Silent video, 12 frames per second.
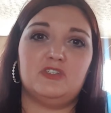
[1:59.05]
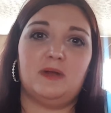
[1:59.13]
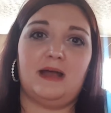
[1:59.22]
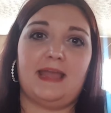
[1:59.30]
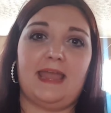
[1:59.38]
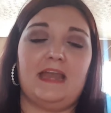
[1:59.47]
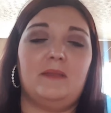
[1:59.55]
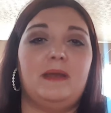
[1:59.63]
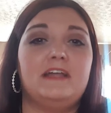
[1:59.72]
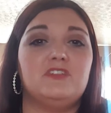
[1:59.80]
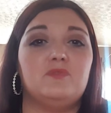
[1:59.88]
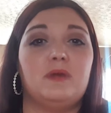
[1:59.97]
so I can't
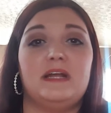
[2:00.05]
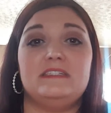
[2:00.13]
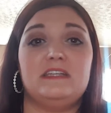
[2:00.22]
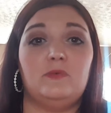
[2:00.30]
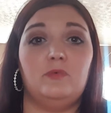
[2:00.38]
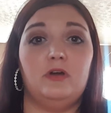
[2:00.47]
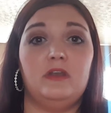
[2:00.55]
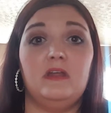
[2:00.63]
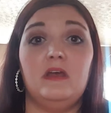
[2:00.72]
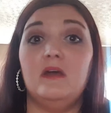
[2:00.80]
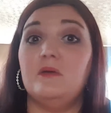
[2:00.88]
imagine raising one,